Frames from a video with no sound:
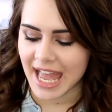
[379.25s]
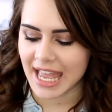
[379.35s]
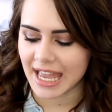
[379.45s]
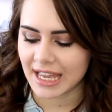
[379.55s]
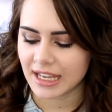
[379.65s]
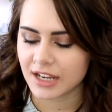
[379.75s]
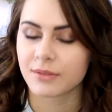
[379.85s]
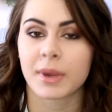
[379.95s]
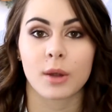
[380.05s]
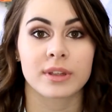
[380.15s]
And
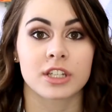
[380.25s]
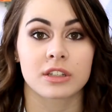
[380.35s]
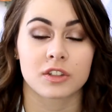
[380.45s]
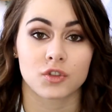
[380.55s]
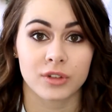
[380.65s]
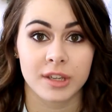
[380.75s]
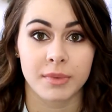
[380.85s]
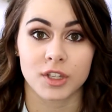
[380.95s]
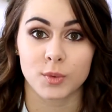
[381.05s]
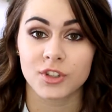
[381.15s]
am I going to
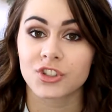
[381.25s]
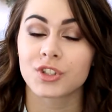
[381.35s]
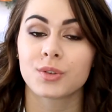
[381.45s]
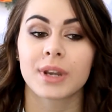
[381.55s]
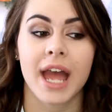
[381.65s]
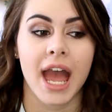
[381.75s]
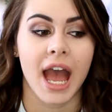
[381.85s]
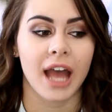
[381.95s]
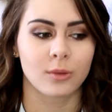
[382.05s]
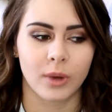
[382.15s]
stream on Twitch soon?
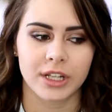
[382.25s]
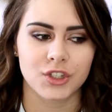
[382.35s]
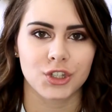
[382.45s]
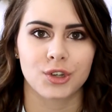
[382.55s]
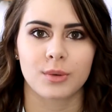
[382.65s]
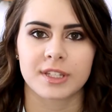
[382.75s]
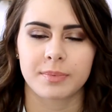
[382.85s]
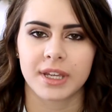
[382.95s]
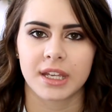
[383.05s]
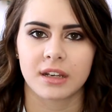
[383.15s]
I want to. It's
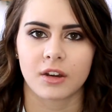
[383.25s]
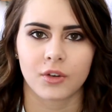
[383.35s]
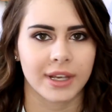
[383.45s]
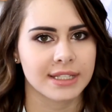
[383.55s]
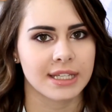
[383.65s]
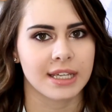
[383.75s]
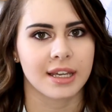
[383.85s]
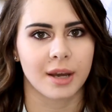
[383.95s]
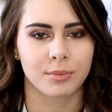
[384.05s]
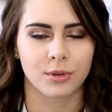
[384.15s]
been a crazy
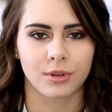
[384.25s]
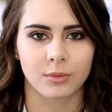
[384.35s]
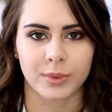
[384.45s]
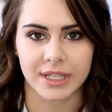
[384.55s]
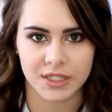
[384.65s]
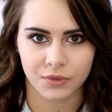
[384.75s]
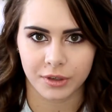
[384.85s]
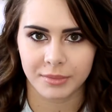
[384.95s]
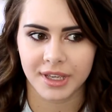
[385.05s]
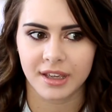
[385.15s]
couple weeks
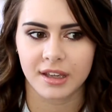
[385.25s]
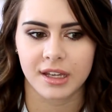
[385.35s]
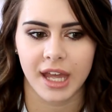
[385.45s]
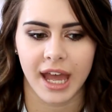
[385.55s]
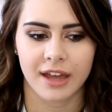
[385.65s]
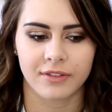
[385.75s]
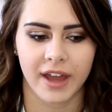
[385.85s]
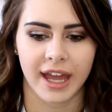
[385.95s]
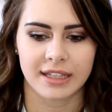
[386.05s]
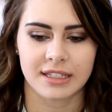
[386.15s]
for me. I've
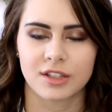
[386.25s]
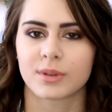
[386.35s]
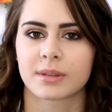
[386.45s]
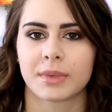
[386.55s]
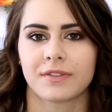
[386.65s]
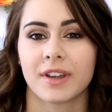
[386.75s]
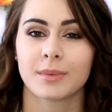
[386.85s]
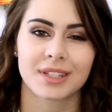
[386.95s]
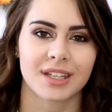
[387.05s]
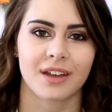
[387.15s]
had to deal with some like
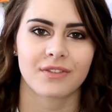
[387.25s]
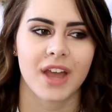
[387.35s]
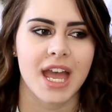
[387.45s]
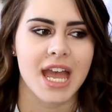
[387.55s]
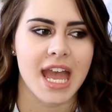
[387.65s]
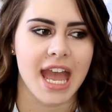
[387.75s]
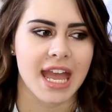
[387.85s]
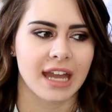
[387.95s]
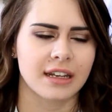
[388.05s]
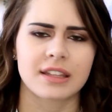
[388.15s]
family stuff
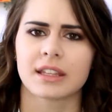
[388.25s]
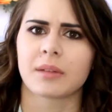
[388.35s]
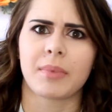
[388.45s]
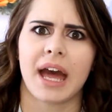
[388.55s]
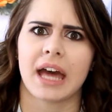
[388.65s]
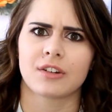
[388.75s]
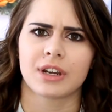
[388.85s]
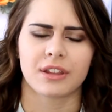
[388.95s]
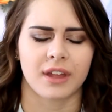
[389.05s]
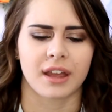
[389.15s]
and nothing like bad or
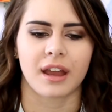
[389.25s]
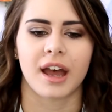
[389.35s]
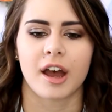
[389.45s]
anything.